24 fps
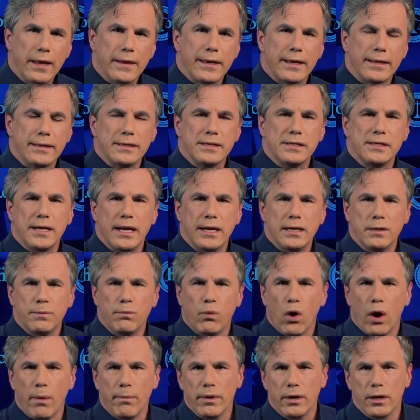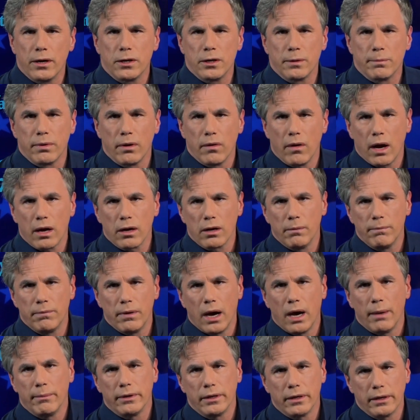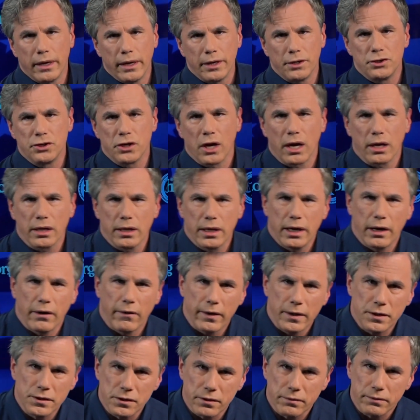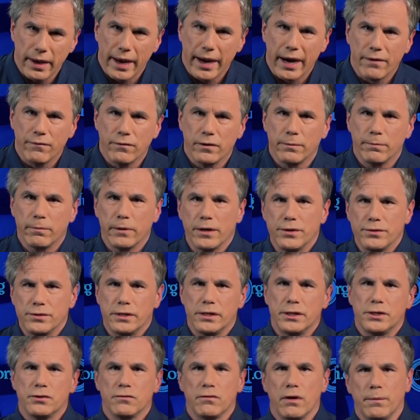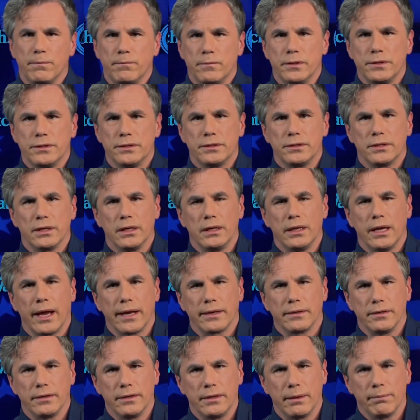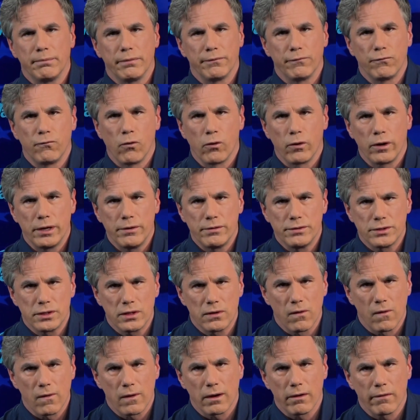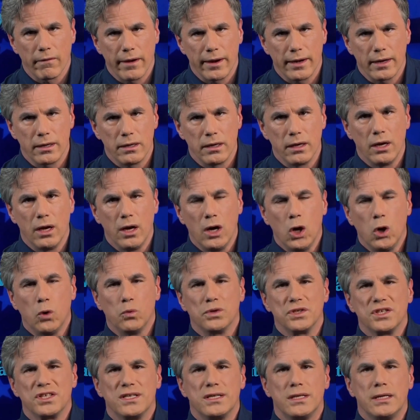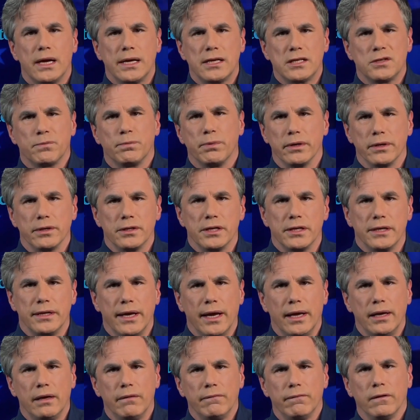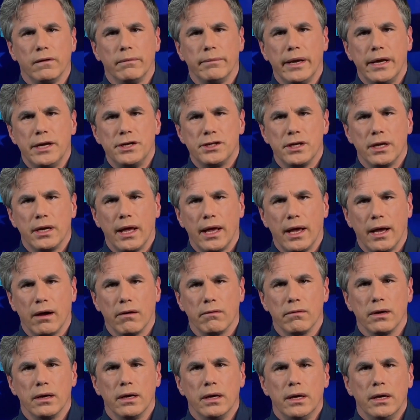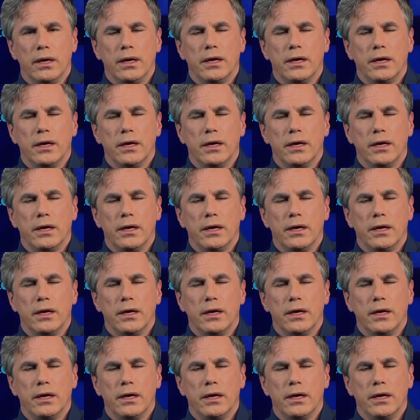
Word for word: that the State Department under Barack Obama and John Kerry, so after President Trump was elected and before he was inaugurated, was desperate to get information out